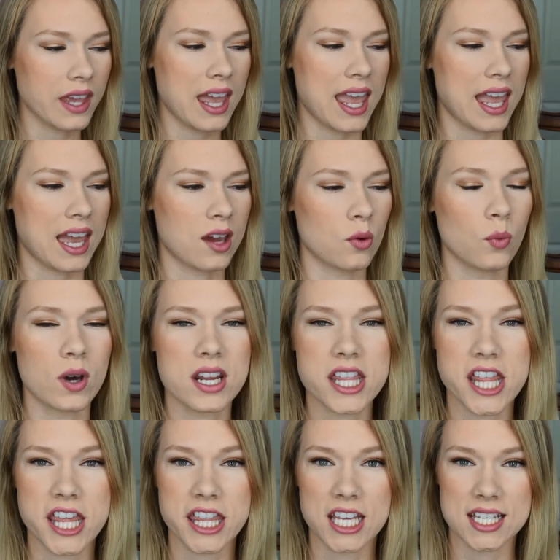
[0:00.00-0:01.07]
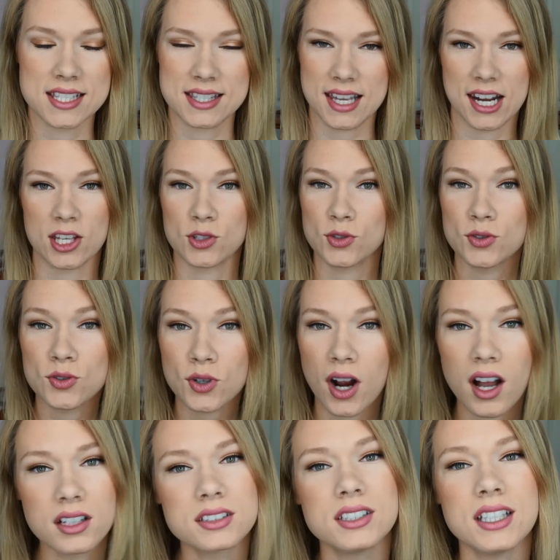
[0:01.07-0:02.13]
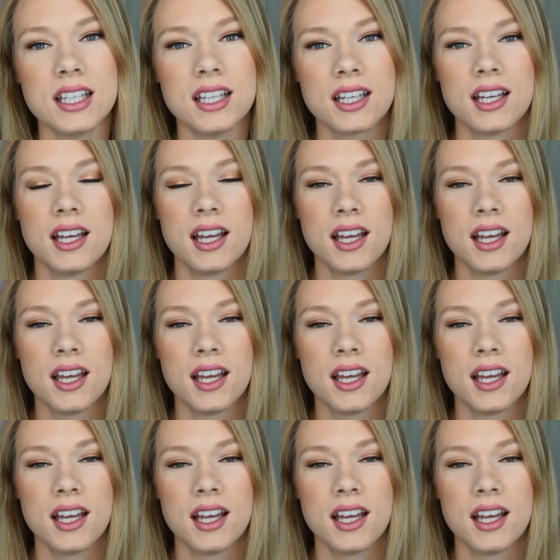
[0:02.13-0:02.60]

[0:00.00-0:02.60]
And one of the things that I strongly